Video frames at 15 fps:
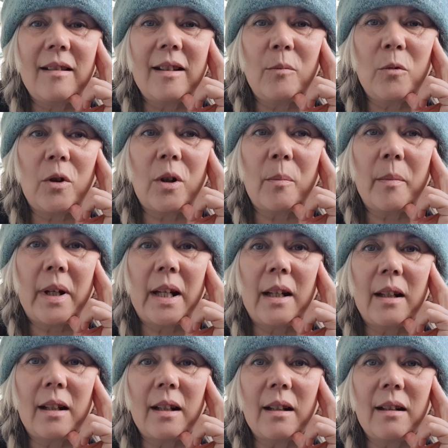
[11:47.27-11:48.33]
we'll come
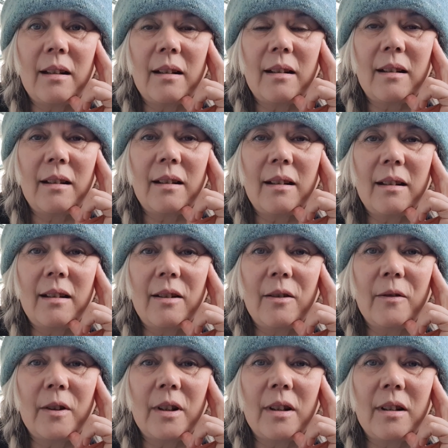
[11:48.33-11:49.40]
back and
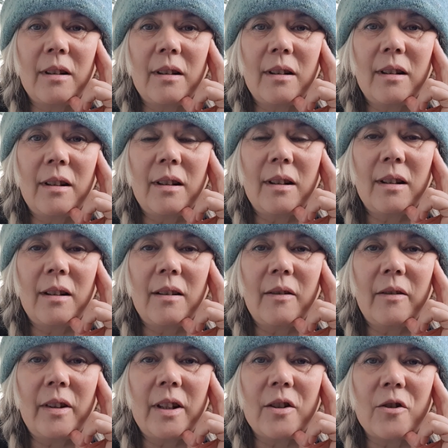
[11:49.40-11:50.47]
have a
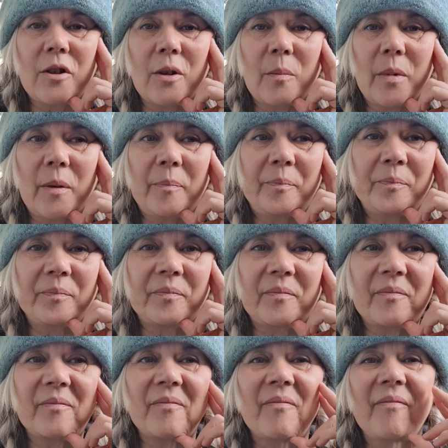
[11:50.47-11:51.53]
finish up.
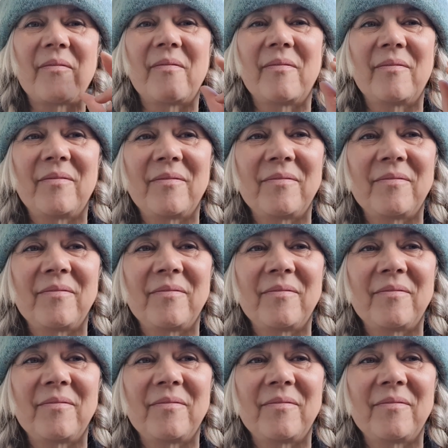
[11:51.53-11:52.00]
So